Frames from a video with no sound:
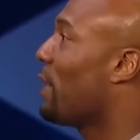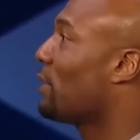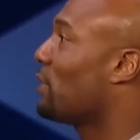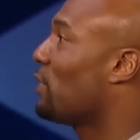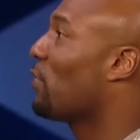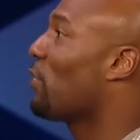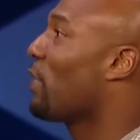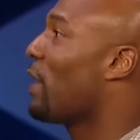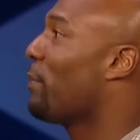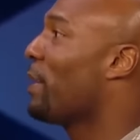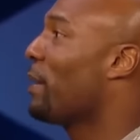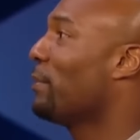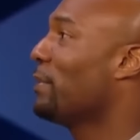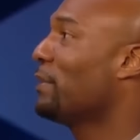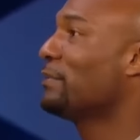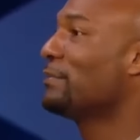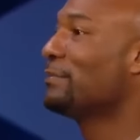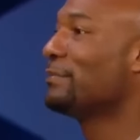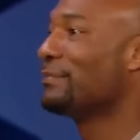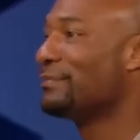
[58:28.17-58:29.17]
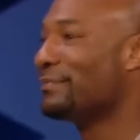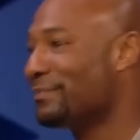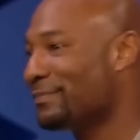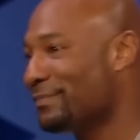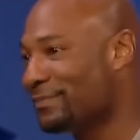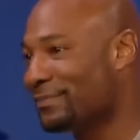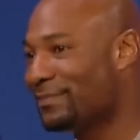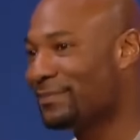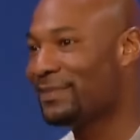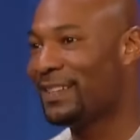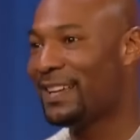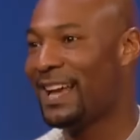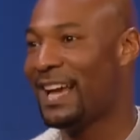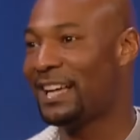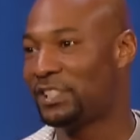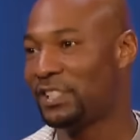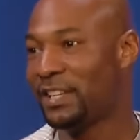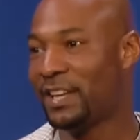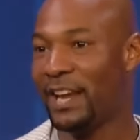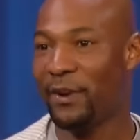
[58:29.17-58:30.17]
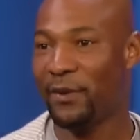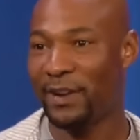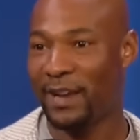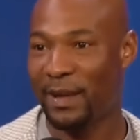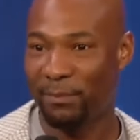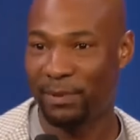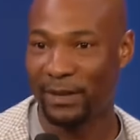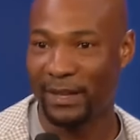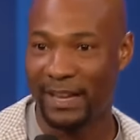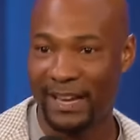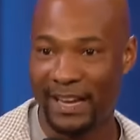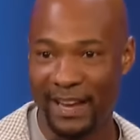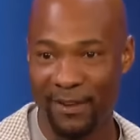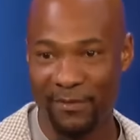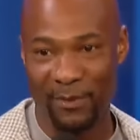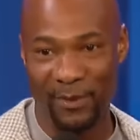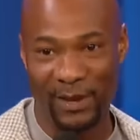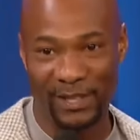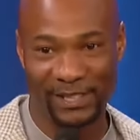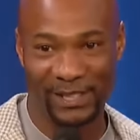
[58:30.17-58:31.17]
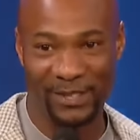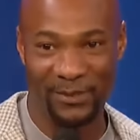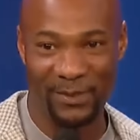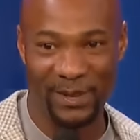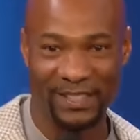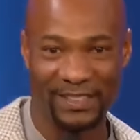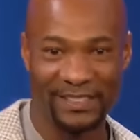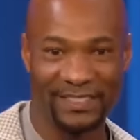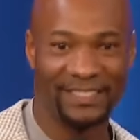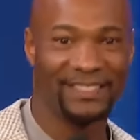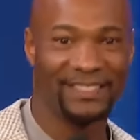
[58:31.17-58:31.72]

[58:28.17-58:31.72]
about your grandmama? How she carried that blade everywhere she went?